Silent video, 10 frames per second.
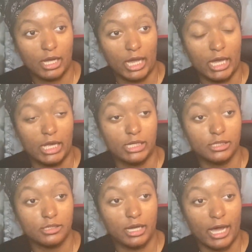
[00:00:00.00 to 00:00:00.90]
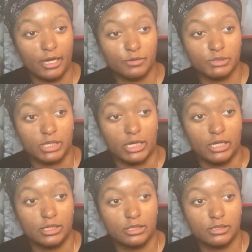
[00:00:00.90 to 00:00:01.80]
And Ash was
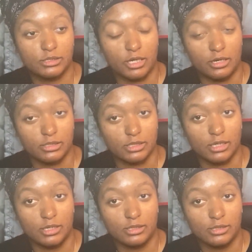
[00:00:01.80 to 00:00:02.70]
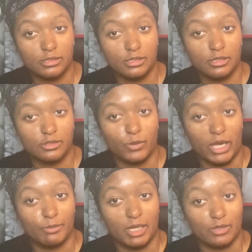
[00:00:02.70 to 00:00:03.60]
like, Charizard, you
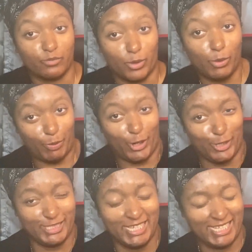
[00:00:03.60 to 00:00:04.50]
aimed at the wrong person.